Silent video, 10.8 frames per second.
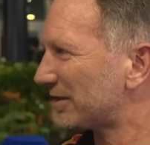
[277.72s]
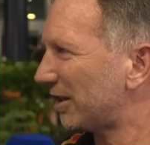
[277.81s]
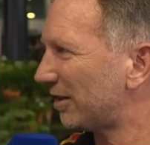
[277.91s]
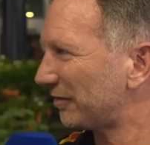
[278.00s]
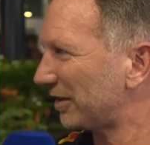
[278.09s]

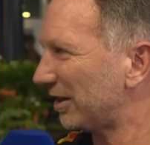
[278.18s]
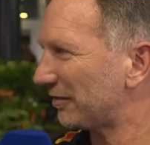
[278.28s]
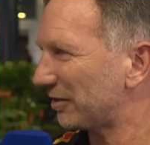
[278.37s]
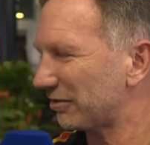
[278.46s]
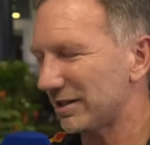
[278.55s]

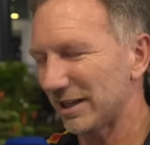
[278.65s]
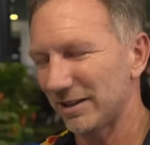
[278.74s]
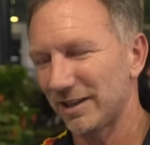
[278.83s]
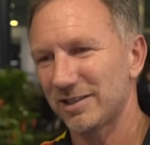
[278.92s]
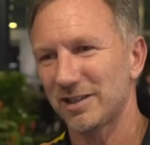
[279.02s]
half the grid
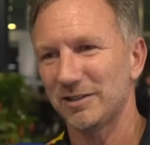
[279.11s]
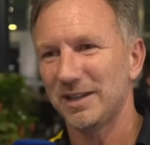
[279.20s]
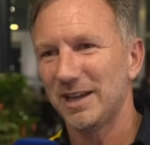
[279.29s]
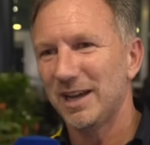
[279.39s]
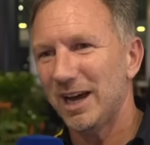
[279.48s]
down there.
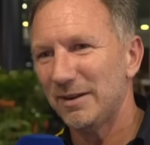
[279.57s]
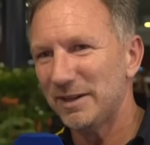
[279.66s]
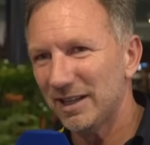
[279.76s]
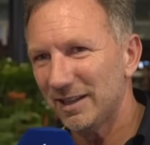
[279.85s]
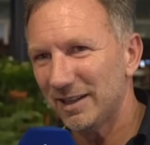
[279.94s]
So, I
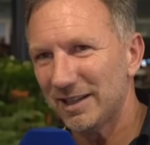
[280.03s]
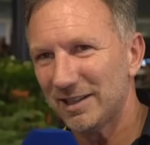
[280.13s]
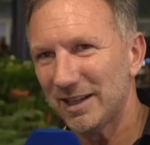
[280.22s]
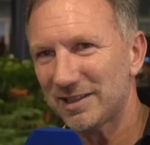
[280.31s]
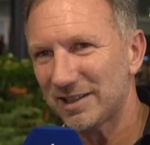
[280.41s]
mean,
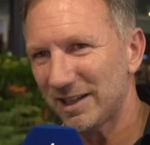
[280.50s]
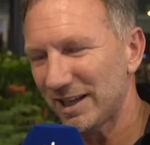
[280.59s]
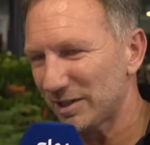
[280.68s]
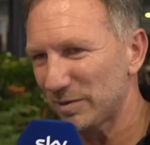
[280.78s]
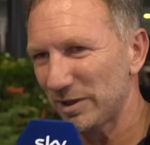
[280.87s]
let's see.
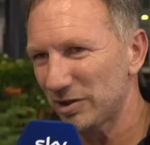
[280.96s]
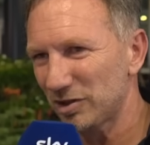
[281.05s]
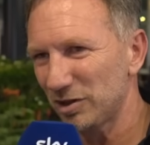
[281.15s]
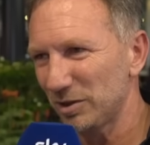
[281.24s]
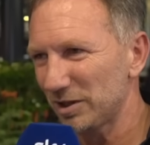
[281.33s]
That's with the
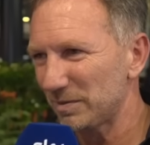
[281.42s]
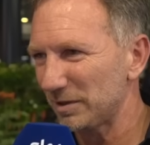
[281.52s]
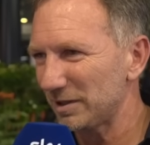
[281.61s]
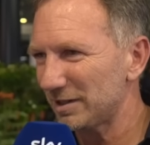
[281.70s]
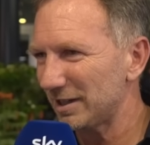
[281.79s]
stewards.
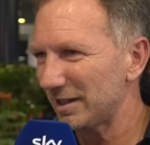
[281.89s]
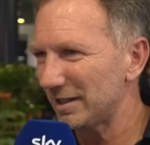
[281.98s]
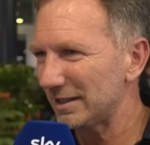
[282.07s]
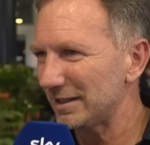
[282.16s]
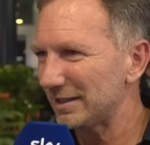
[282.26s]
But,
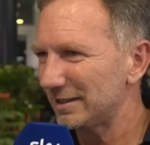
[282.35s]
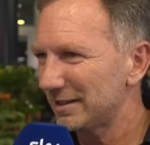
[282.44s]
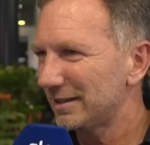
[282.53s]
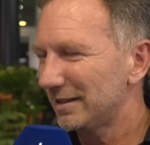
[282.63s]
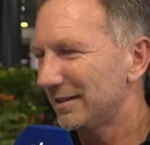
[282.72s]

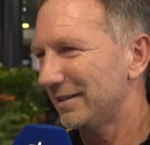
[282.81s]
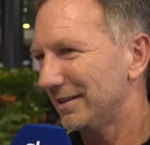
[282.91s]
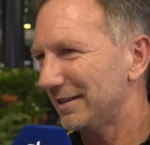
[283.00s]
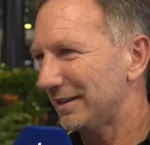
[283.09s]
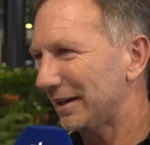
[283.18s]

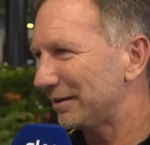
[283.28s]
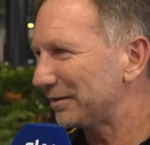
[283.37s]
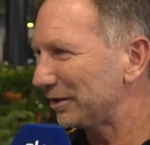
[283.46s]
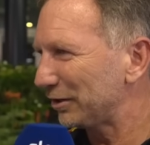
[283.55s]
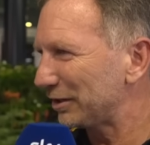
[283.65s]

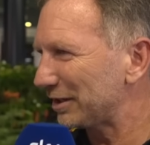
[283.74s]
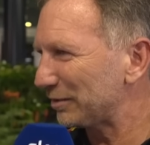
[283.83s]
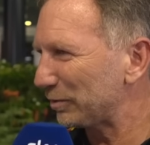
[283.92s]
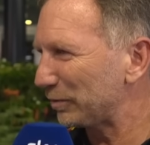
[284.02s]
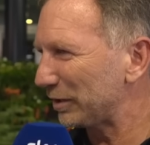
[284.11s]

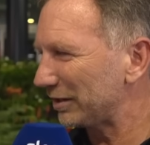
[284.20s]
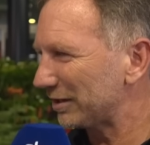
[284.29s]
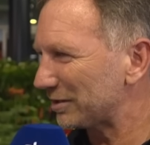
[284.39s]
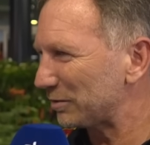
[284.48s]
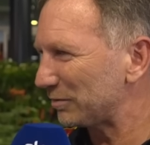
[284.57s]
when
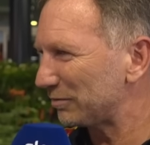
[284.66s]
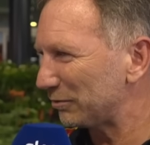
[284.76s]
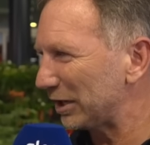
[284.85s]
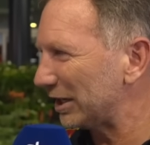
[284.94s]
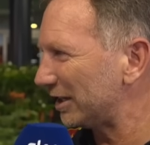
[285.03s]
it doesn't
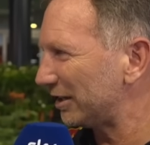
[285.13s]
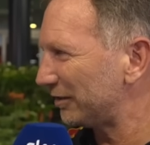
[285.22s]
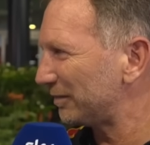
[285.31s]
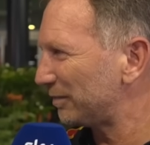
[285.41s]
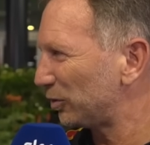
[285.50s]
rain
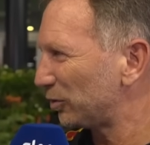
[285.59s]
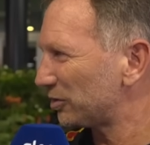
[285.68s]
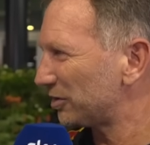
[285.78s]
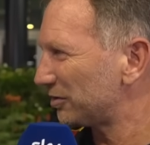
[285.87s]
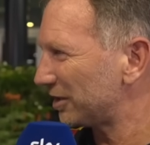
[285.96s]
here, it
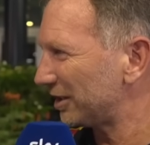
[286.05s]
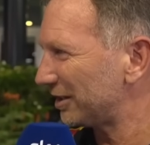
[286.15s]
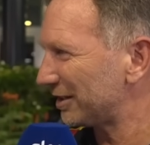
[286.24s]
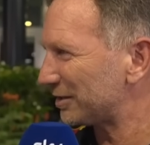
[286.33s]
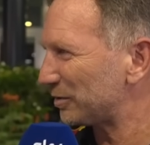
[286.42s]
pours usually.
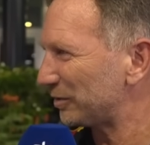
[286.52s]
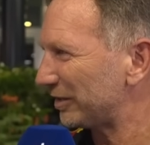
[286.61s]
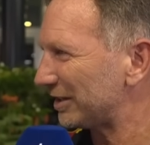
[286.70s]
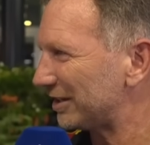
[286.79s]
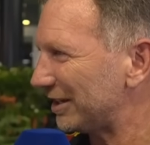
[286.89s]
Yeah. And that's what
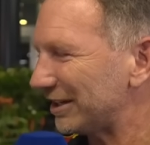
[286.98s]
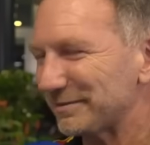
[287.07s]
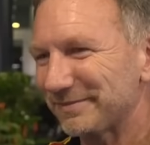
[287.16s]
we've had today.